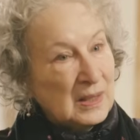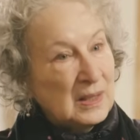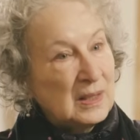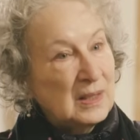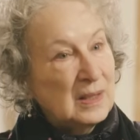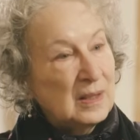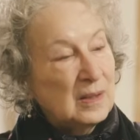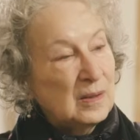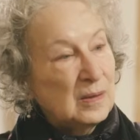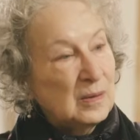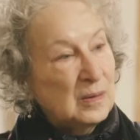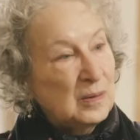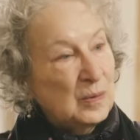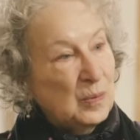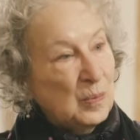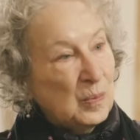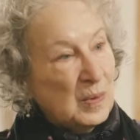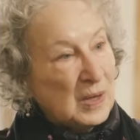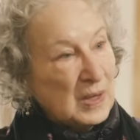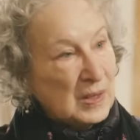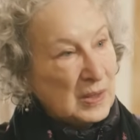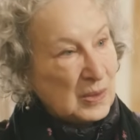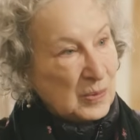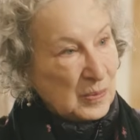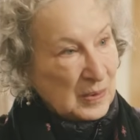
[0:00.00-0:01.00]

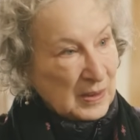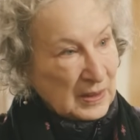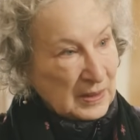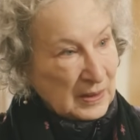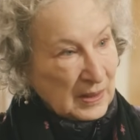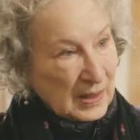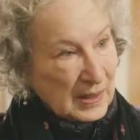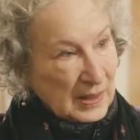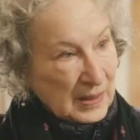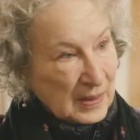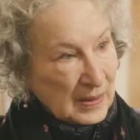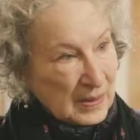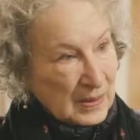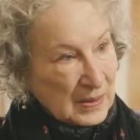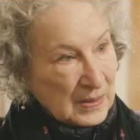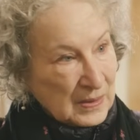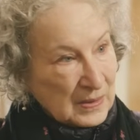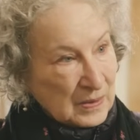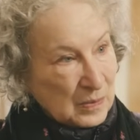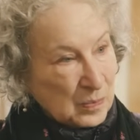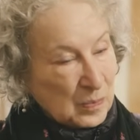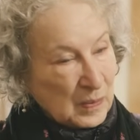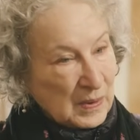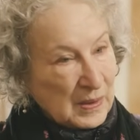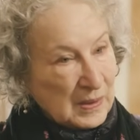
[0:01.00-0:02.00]
Why do I like
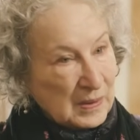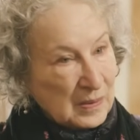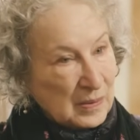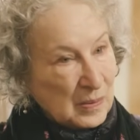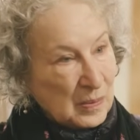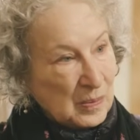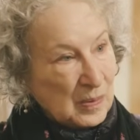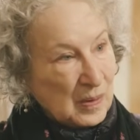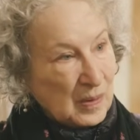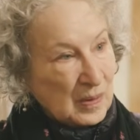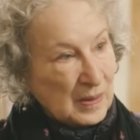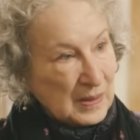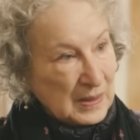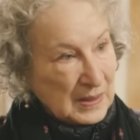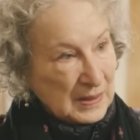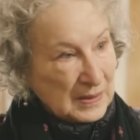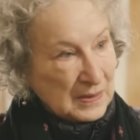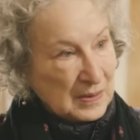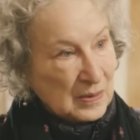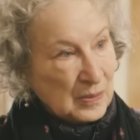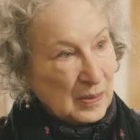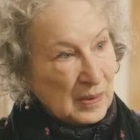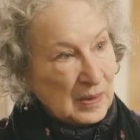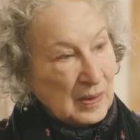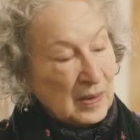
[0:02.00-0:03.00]
this? What qualities
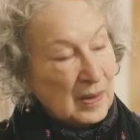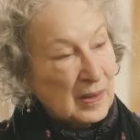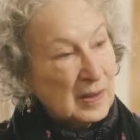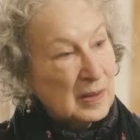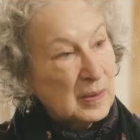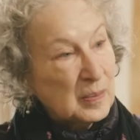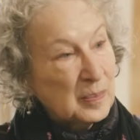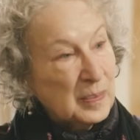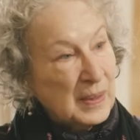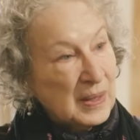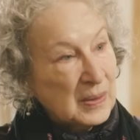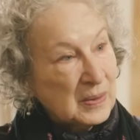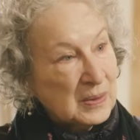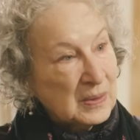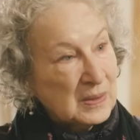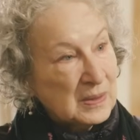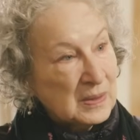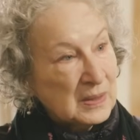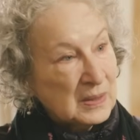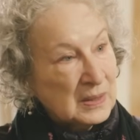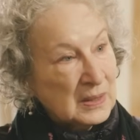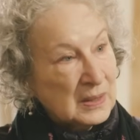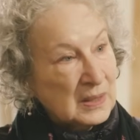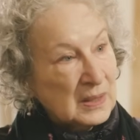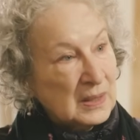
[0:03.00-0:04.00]
do I like about it?